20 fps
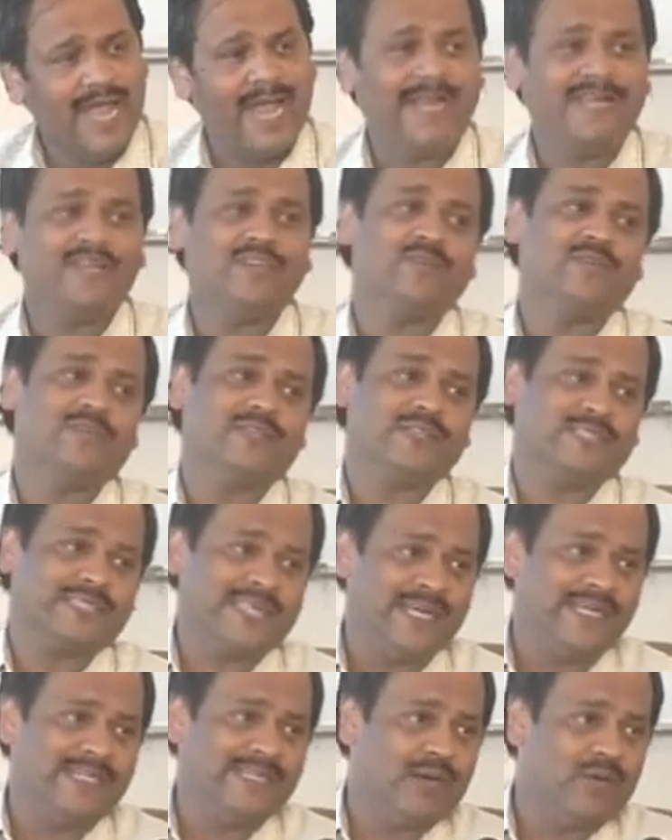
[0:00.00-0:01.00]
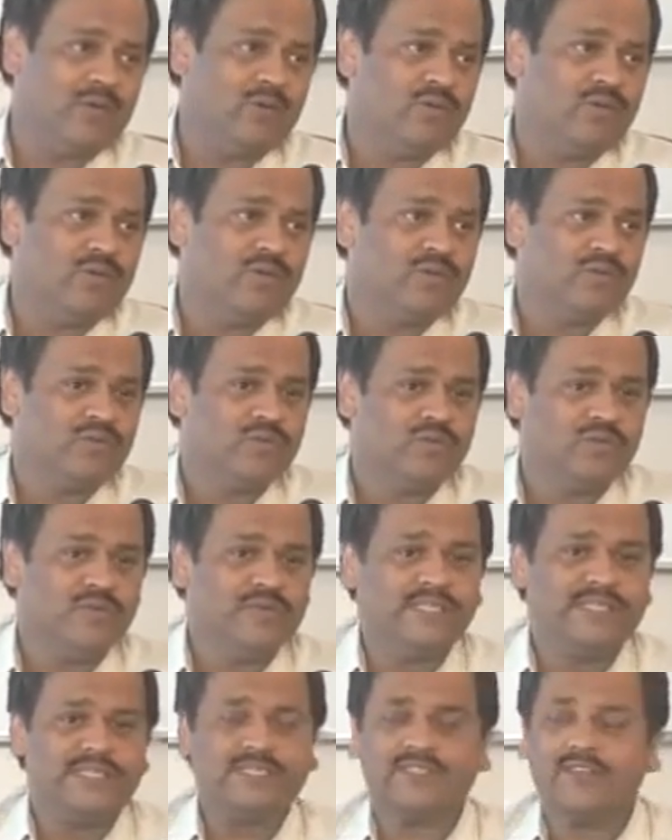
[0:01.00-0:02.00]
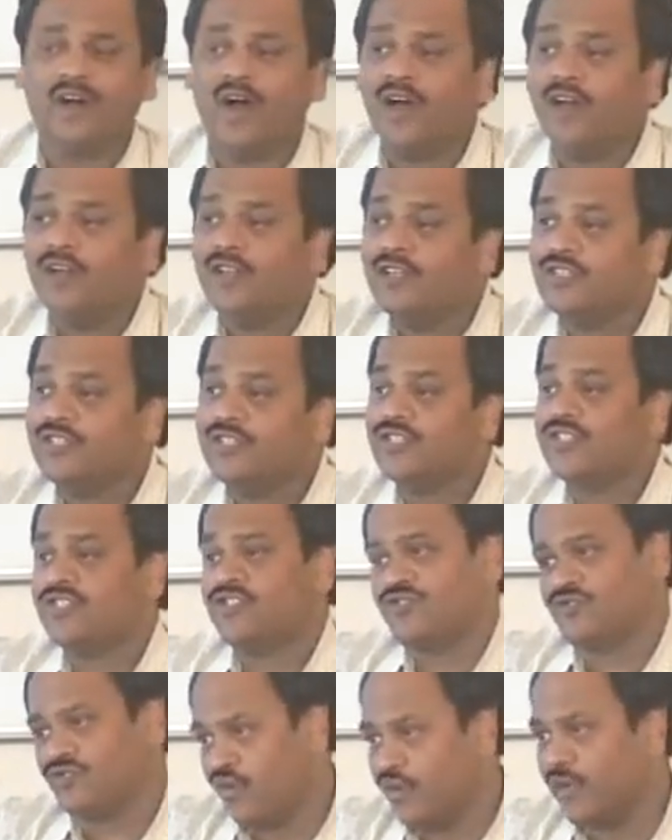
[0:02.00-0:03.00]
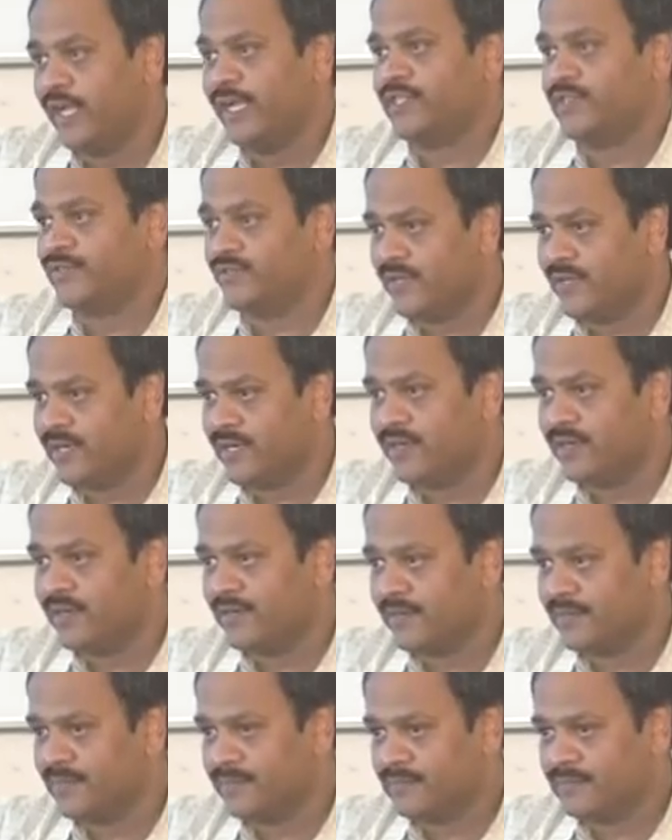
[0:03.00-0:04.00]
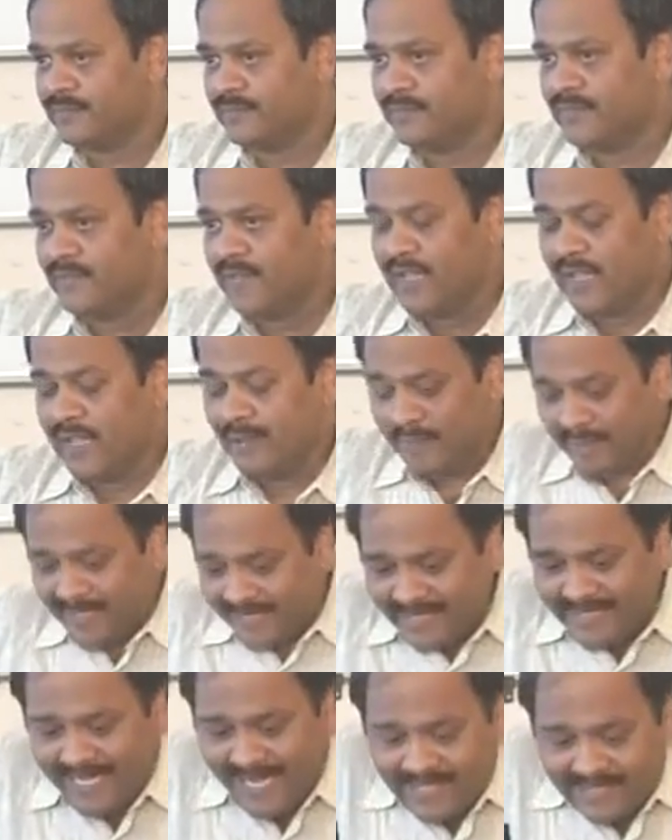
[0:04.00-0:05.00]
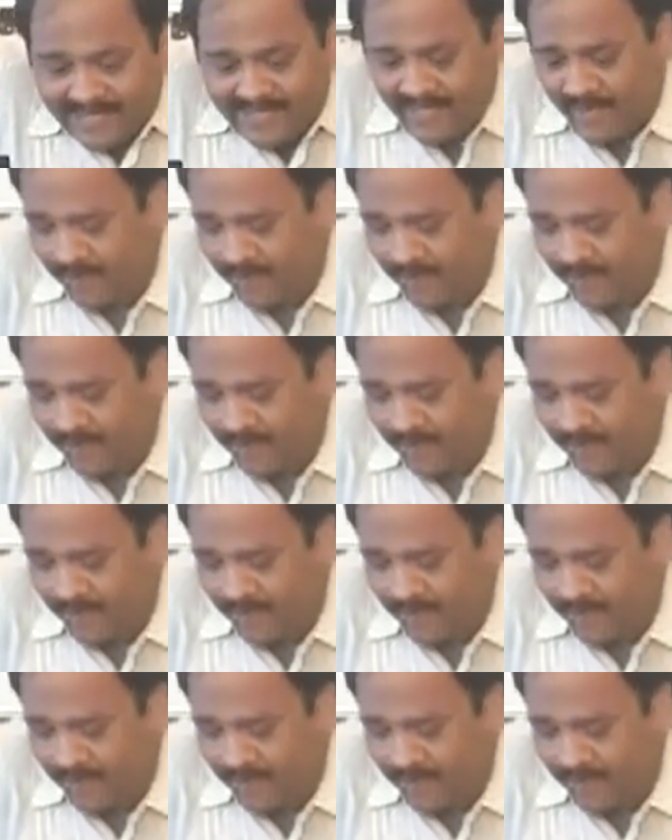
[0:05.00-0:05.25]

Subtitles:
And you decide now which is the strongest. But it had